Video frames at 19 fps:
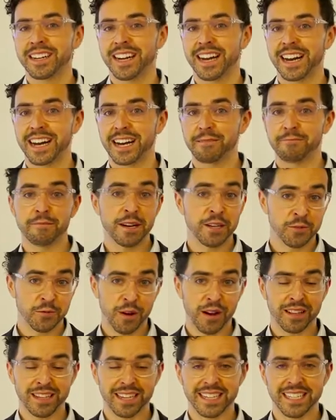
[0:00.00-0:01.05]
um, as
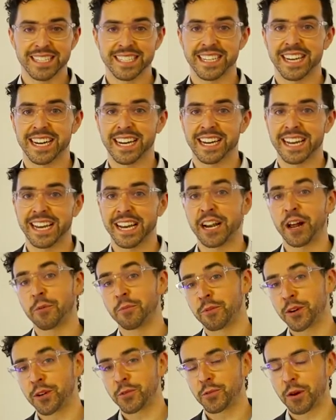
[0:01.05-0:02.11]
well as uh, in
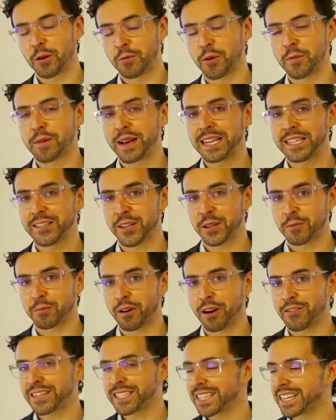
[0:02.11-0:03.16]
Alberta where we're based on the
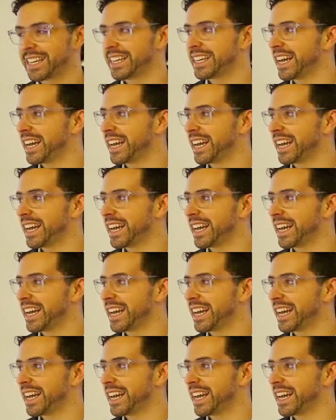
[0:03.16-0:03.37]
prairies.